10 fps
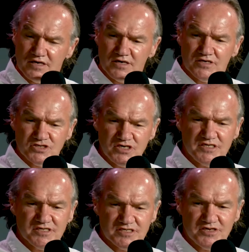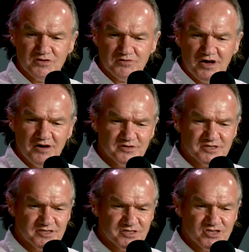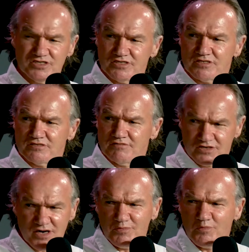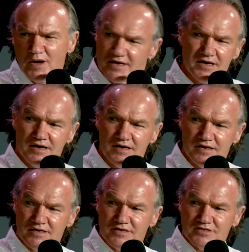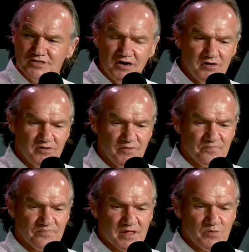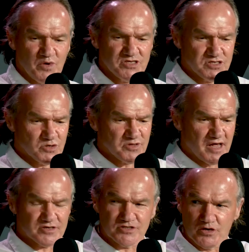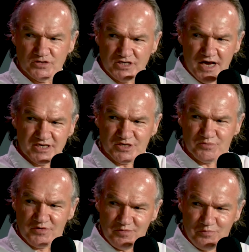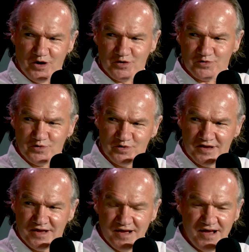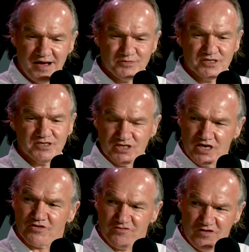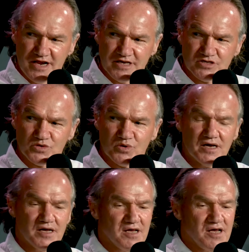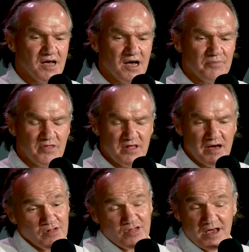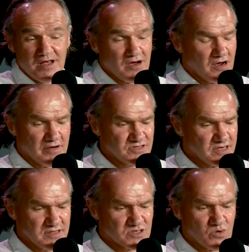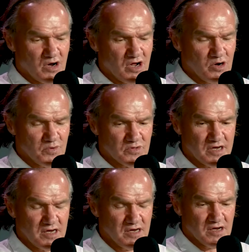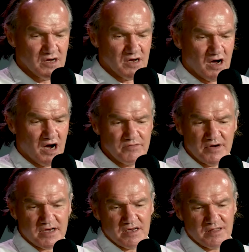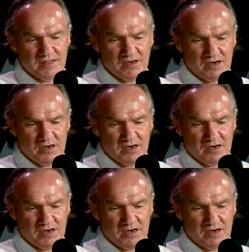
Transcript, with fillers: She still knows that she's a troublemaker. So when she's doing that association with the bottle, um, yeah. she, it's funny to her. Mm. Um, the other thing, and I, I've said this quite openly, I reckon,